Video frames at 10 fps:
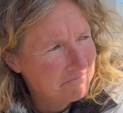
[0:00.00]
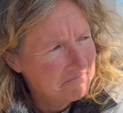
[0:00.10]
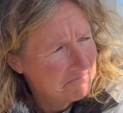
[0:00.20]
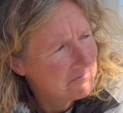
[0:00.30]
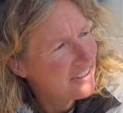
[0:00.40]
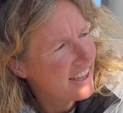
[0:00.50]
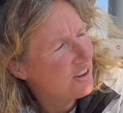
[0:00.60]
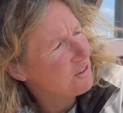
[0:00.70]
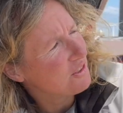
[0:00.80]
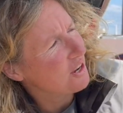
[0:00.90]

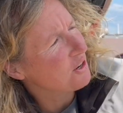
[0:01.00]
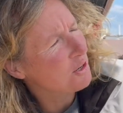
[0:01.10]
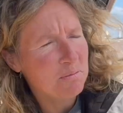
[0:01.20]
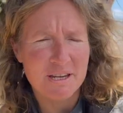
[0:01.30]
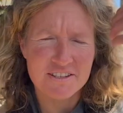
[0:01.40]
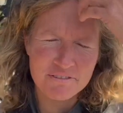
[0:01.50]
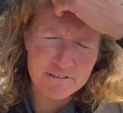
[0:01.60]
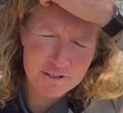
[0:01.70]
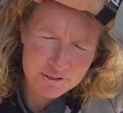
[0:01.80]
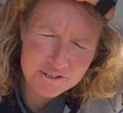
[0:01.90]
They're going to be
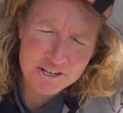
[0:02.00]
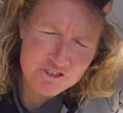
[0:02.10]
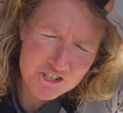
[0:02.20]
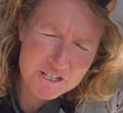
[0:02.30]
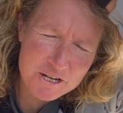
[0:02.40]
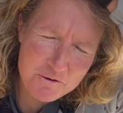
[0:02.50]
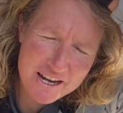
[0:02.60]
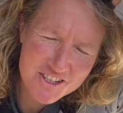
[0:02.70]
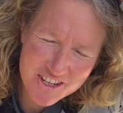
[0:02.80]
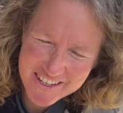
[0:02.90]
difficult and interesting
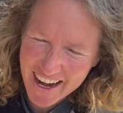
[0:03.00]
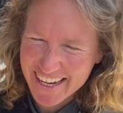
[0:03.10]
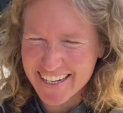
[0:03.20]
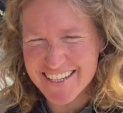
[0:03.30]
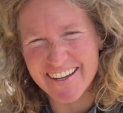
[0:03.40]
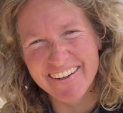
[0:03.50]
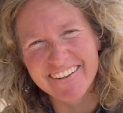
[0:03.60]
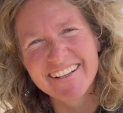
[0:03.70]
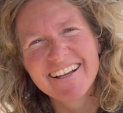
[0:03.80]
questions, I can tell.